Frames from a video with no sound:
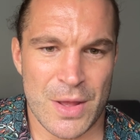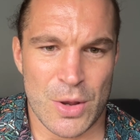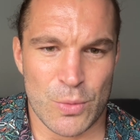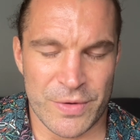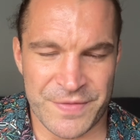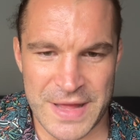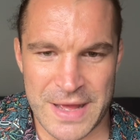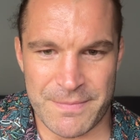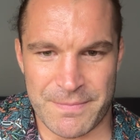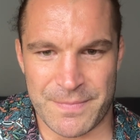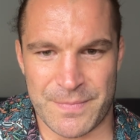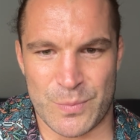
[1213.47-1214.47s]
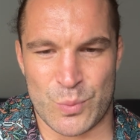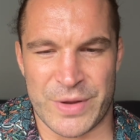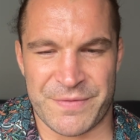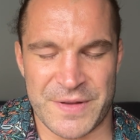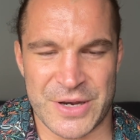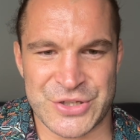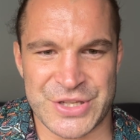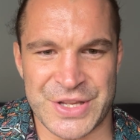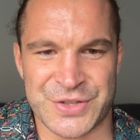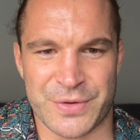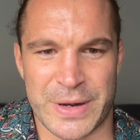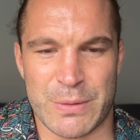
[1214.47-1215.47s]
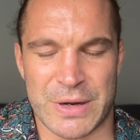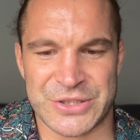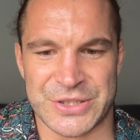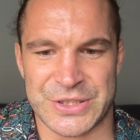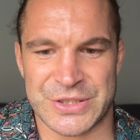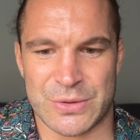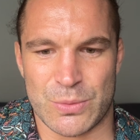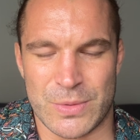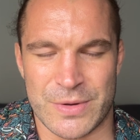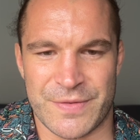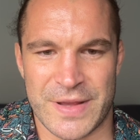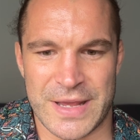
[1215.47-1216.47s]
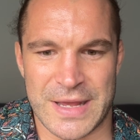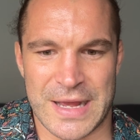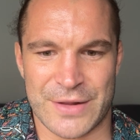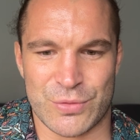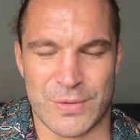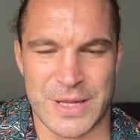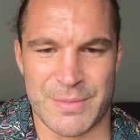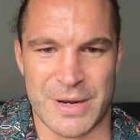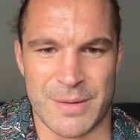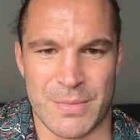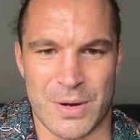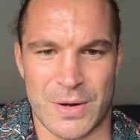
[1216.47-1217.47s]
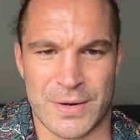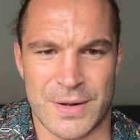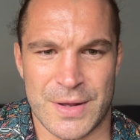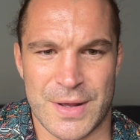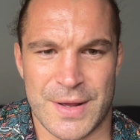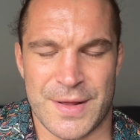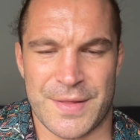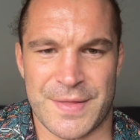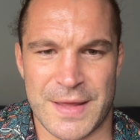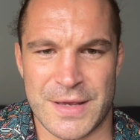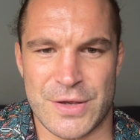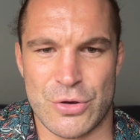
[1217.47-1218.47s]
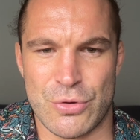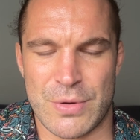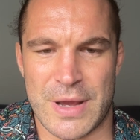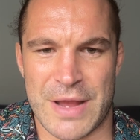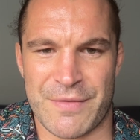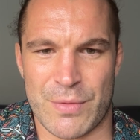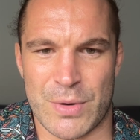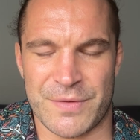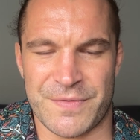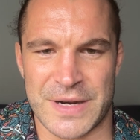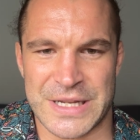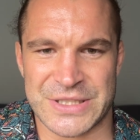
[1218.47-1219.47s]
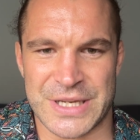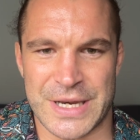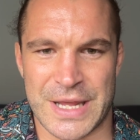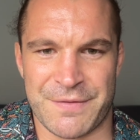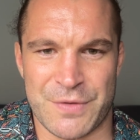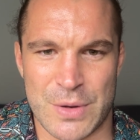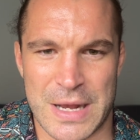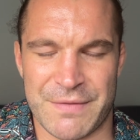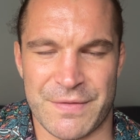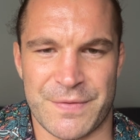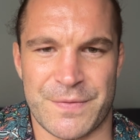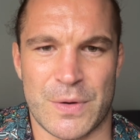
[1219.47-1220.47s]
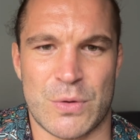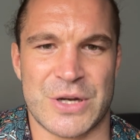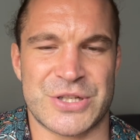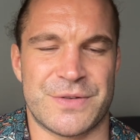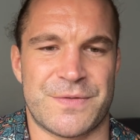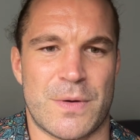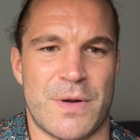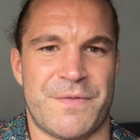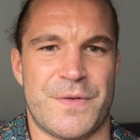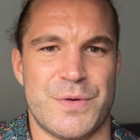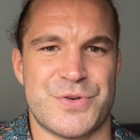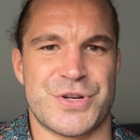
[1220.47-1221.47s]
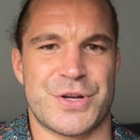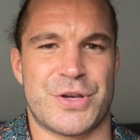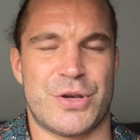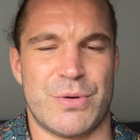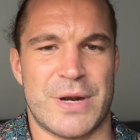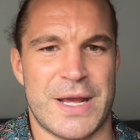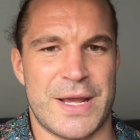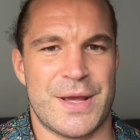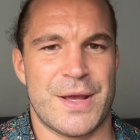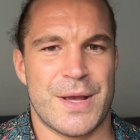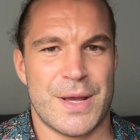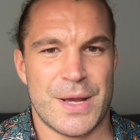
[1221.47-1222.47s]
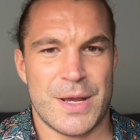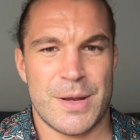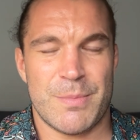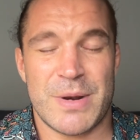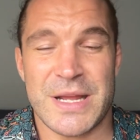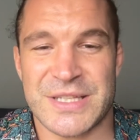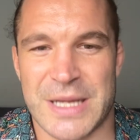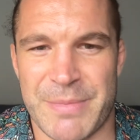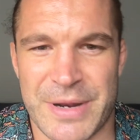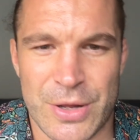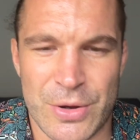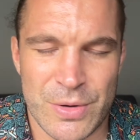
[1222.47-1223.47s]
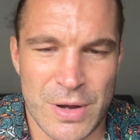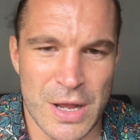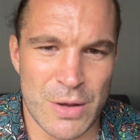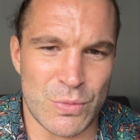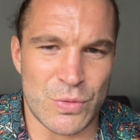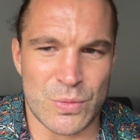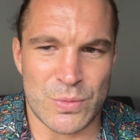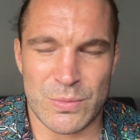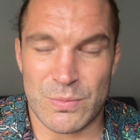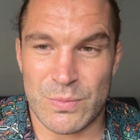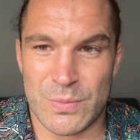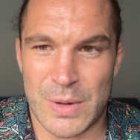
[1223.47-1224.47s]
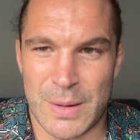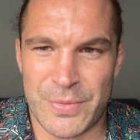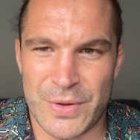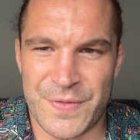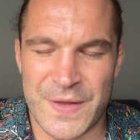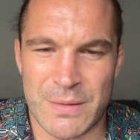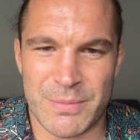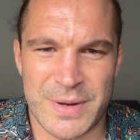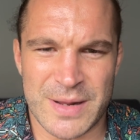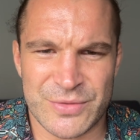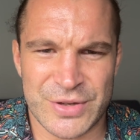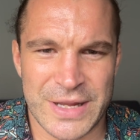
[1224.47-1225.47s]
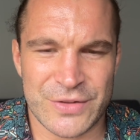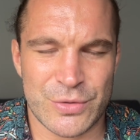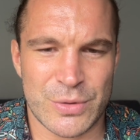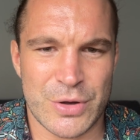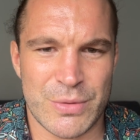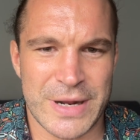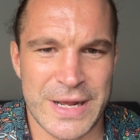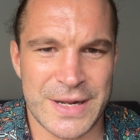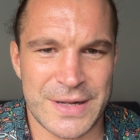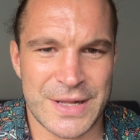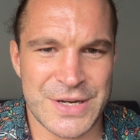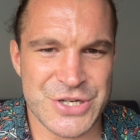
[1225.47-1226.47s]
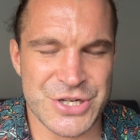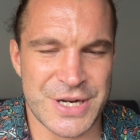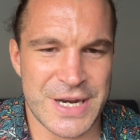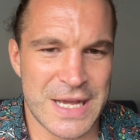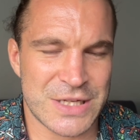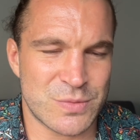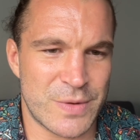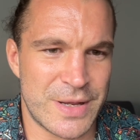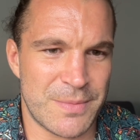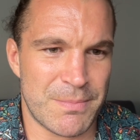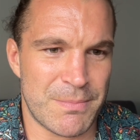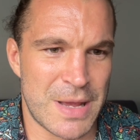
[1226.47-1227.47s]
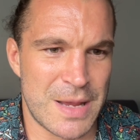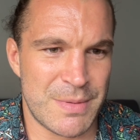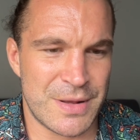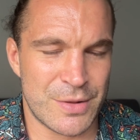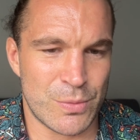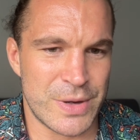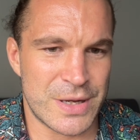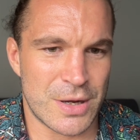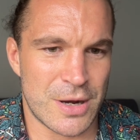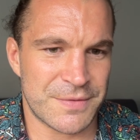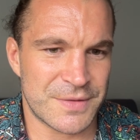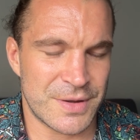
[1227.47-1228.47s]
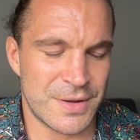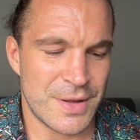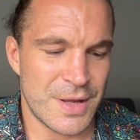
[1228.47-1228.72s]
With that, we finished these 3 questions. We've hit our 20-minute mark. Thank you, everyone, for listening. If you have a question for a future Q&A, please let me know. I don't think I'm going to be able to get to a Q&A edition next week, maybe the week after.